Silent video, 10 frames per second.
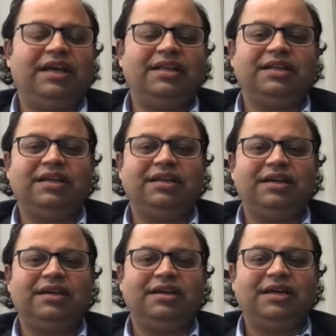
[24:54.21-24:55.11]
and then,
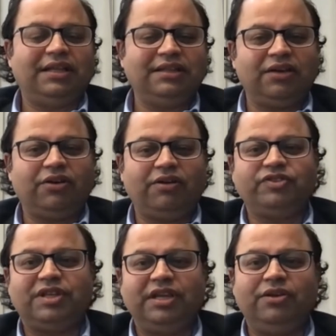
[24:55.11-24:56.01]
uh, and then
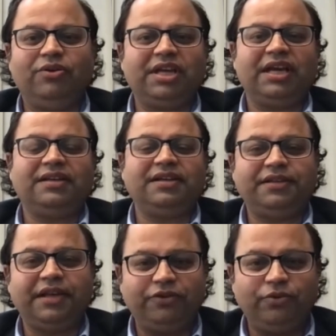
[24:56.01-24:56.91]
obviously looking at it
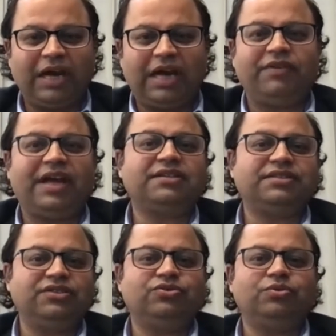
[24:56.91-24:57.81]
that you have
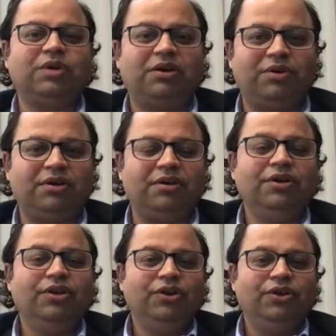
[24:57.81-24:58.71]
access to our
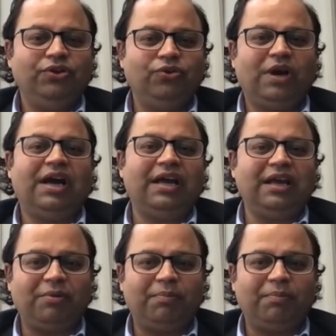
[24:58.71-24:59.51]
UI, our